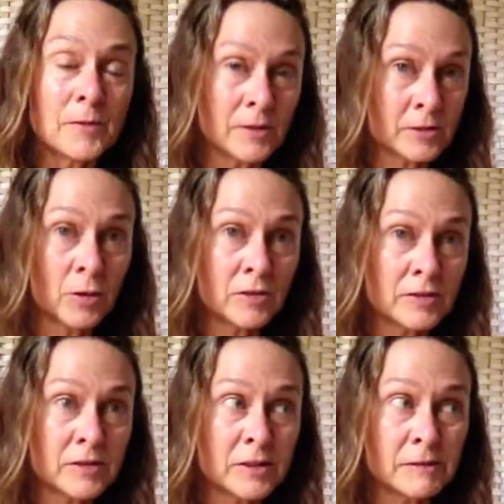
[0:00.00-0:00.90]
solar
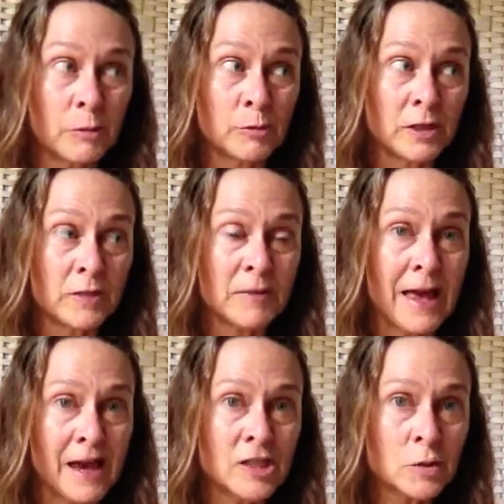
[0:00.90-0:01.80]
system that we're in, the
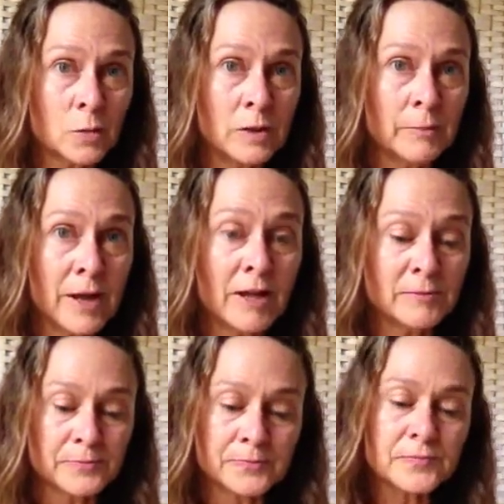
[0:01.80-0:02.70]
asteroid
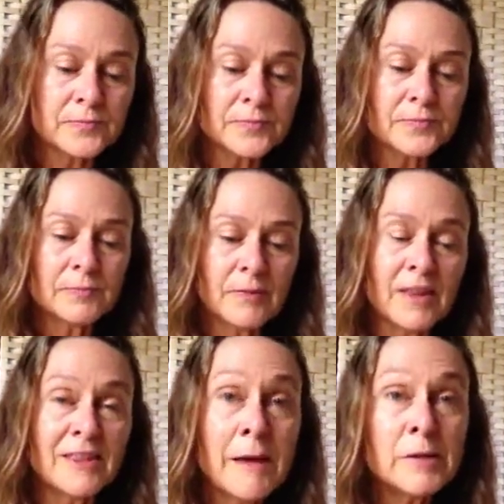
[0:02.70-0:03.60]
belt,
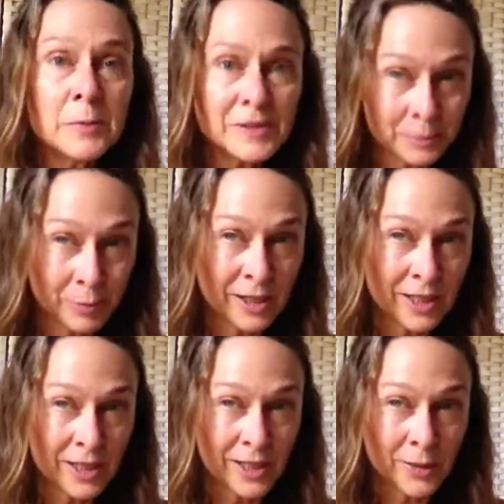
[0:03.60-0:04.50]
that was once a
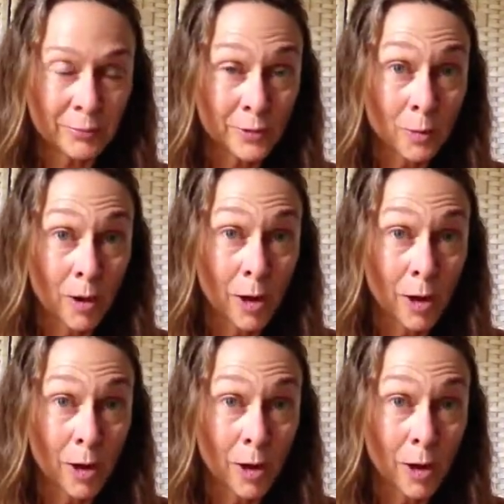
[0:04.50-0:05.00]
planet and it blew